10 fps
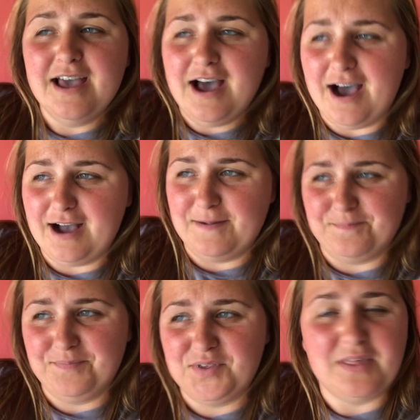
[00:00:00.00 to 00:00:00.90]

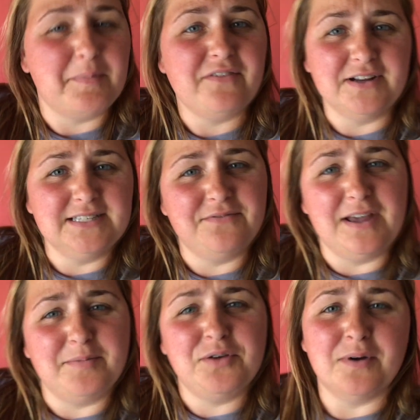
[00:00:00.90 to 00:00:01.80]
so that my friends and
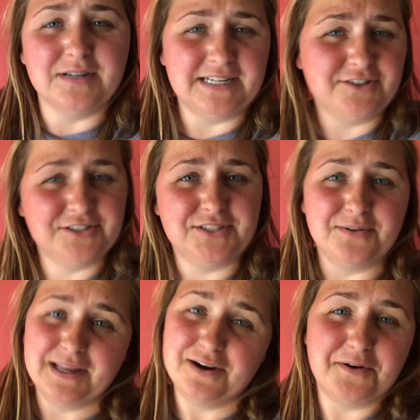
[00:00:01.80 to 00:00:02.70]
family who aren't teachers don't
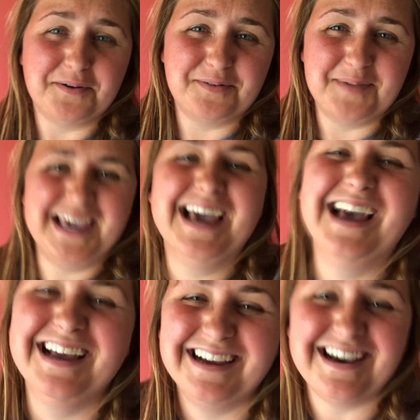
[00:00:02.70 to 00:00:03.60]
get annoyed with me
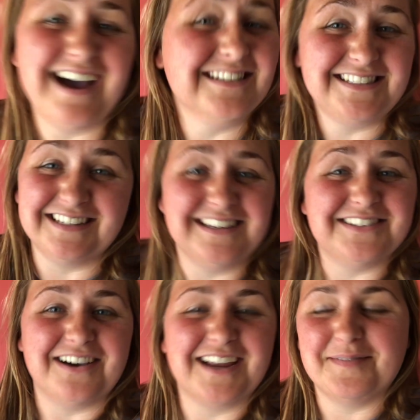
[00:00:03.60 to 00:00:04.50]
constantly
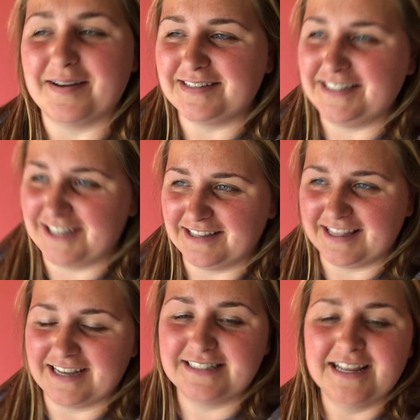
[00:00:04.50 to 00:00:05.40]
talking about teaching
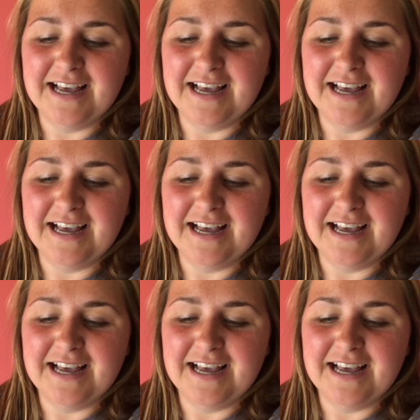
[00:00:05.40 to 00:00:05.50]
things.